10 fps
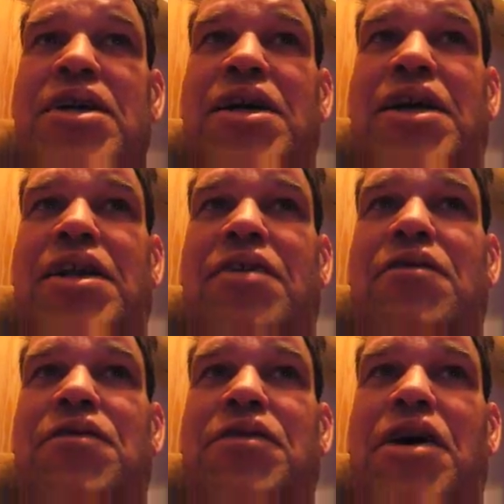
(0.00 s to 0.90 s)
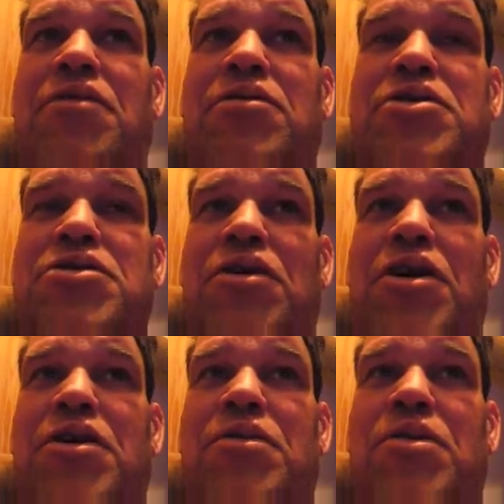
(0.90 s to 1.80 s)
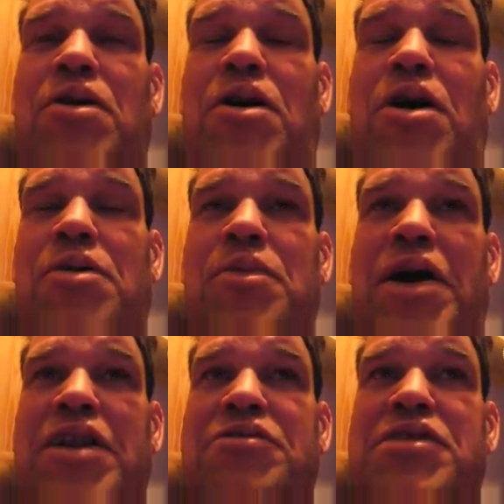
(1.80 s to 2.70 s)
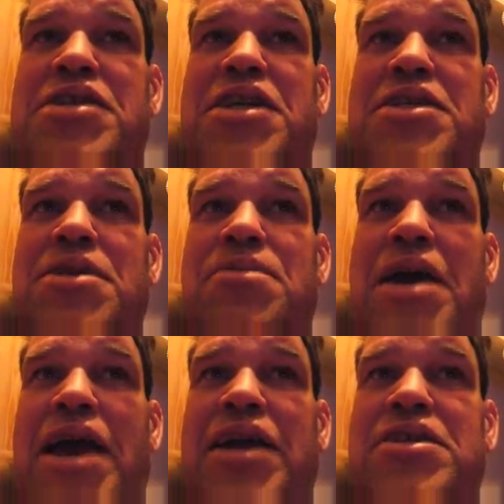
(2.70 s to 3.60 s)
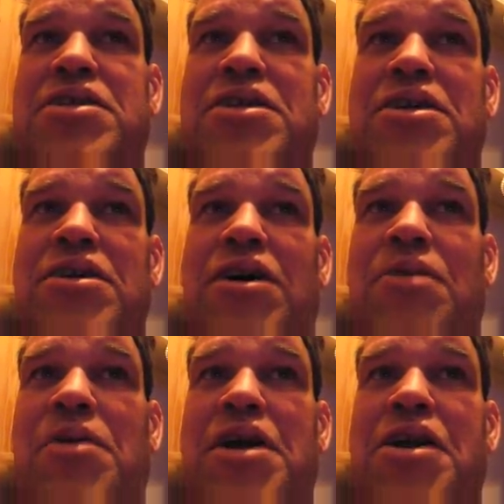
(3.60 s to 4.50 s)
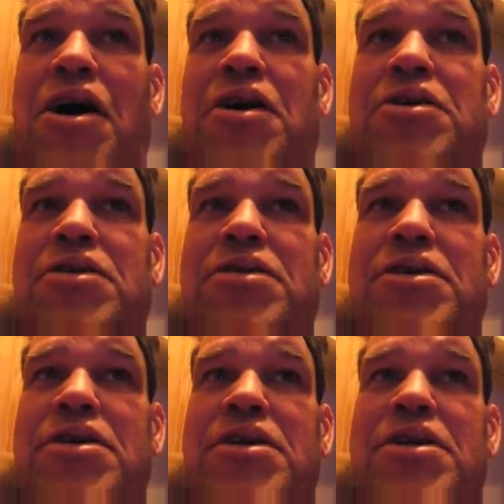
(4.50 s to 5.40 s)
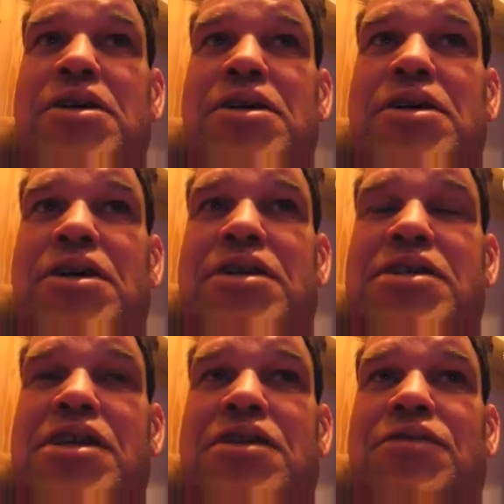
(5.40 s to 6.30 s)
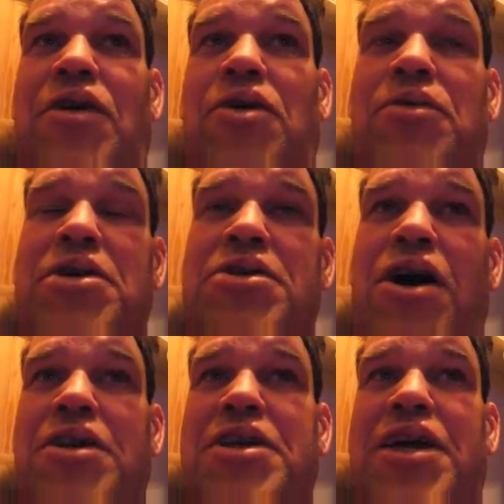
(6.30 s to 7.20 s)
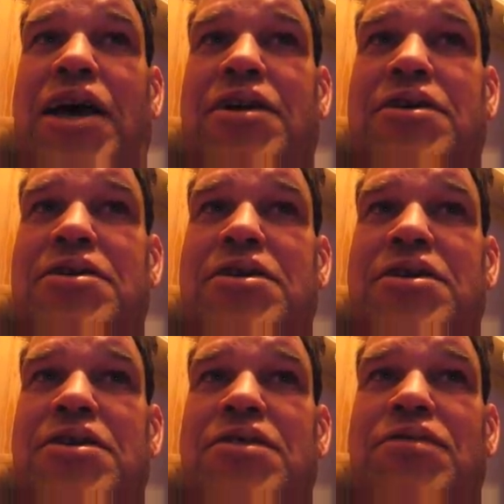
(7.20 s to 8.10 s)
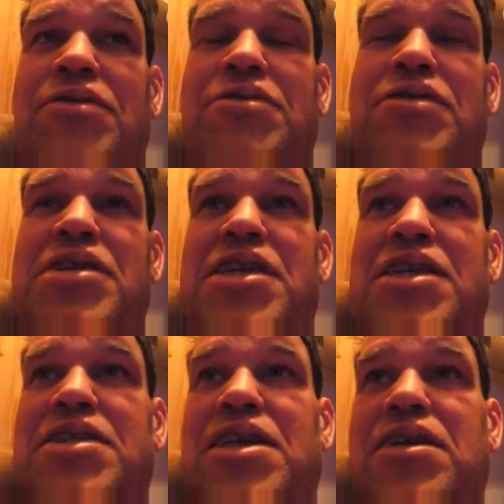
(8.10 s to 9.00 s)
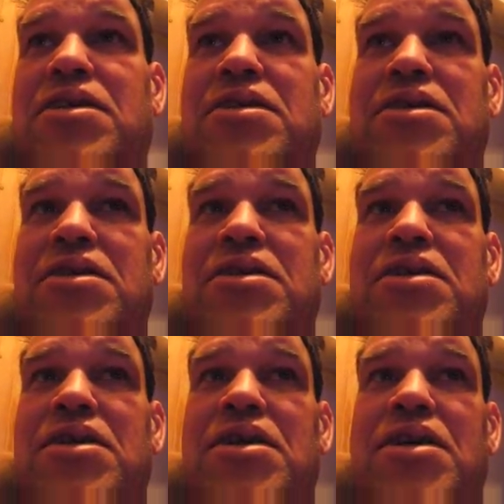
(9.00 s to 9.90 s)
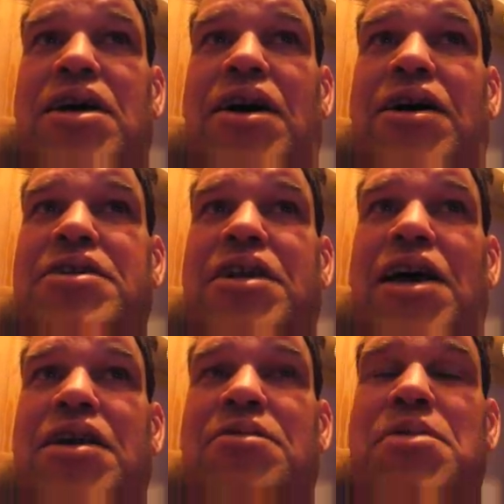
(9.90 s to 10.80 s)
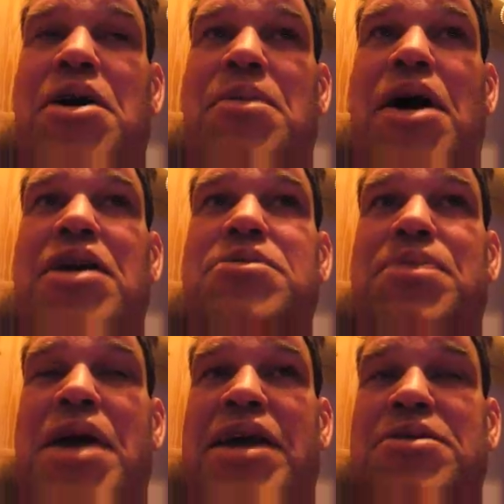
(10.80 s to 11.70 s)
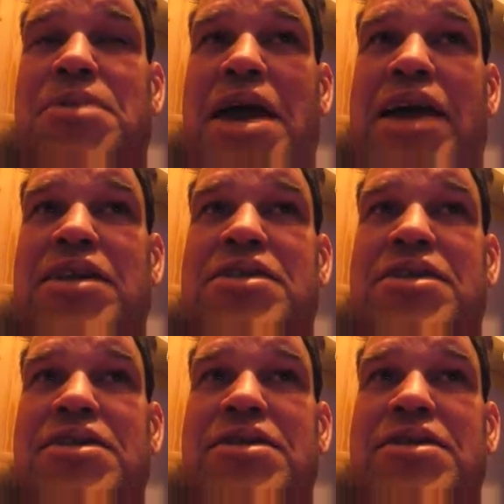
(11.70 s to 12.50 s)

And I love a friend who will join on my 360 page on my Yahoo and see his photo. We talk together through 360. I also like him to be on my MySpace page.